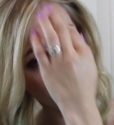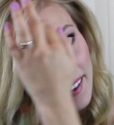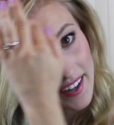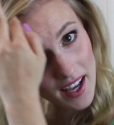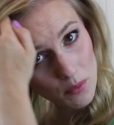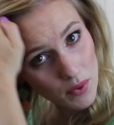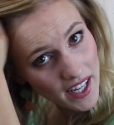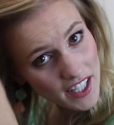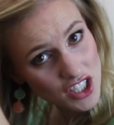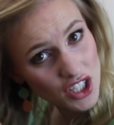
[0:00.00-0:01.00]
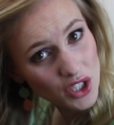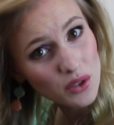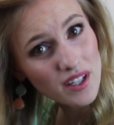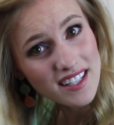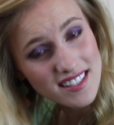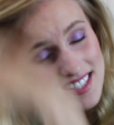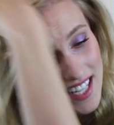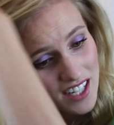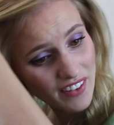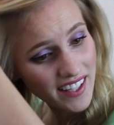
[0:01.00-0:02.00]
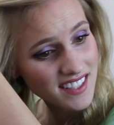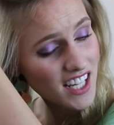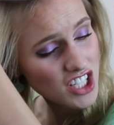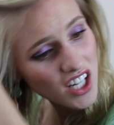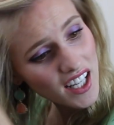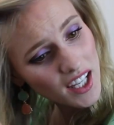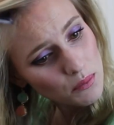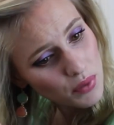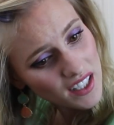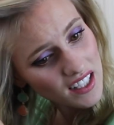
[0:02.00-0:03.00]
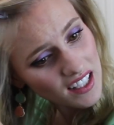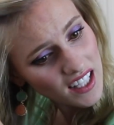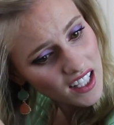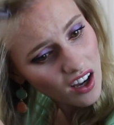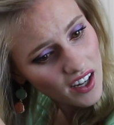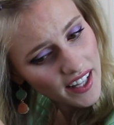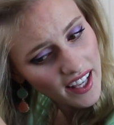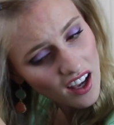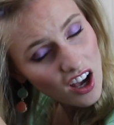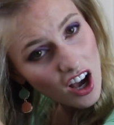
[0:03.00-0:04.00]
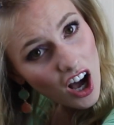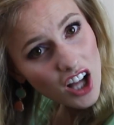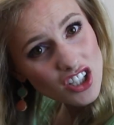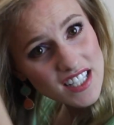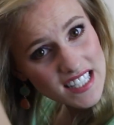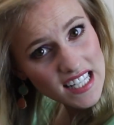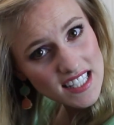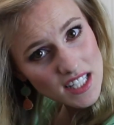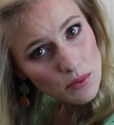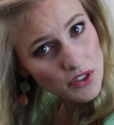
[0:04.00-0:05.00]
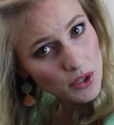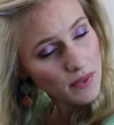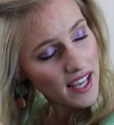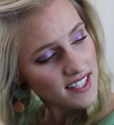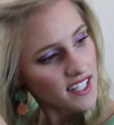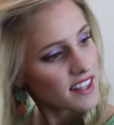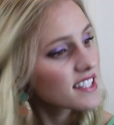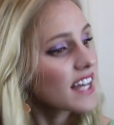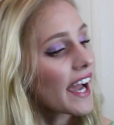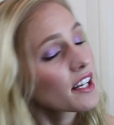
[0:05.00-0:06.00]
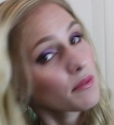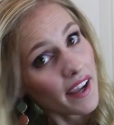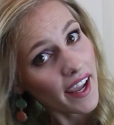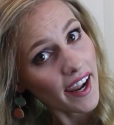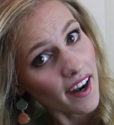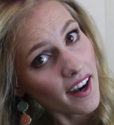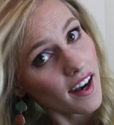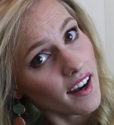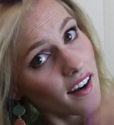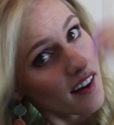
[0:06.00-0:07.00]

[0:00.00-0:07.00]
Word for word: area, what I do, instead of like touching it and putting heat on it, I'll just tease it with the rest of the side of my hair,